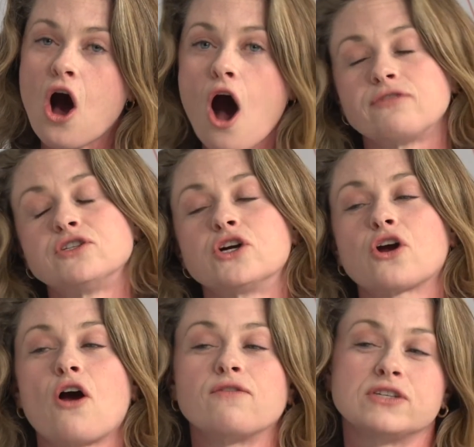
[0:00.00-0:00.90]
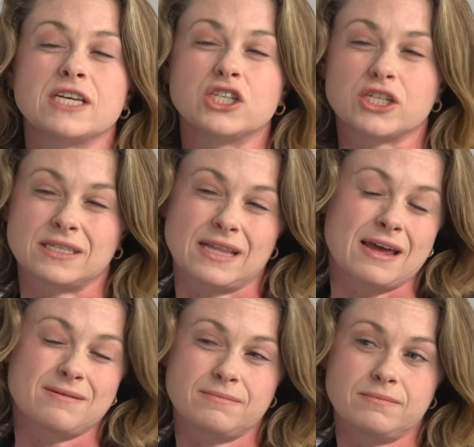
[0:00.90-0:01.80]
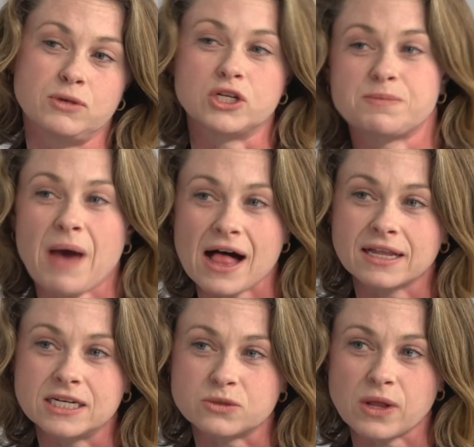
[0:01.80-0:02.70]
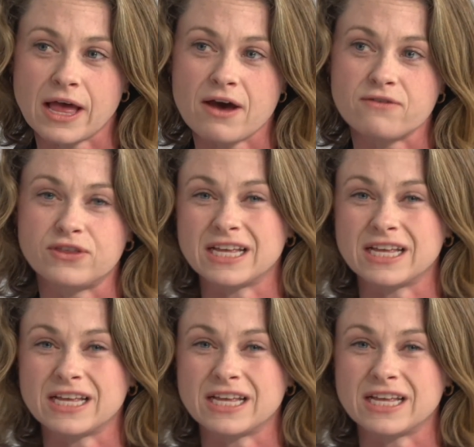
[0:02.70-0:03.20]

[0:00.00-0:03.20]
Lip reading: often a conversation that municipalities will have.